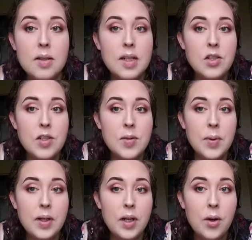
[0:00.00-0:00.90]
So it's
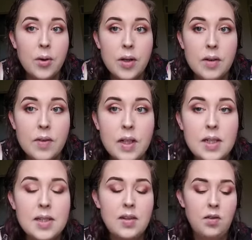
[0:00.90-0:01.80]
just one coat, and I feel
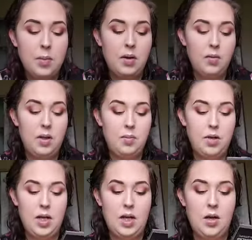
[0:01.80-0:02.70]
like it's given me a really
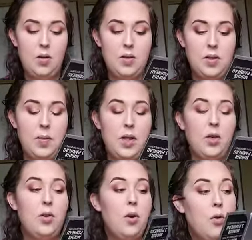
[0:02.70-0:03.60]
pretty coat. So I'm gonna
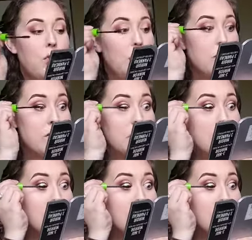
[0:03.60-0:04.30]
go over just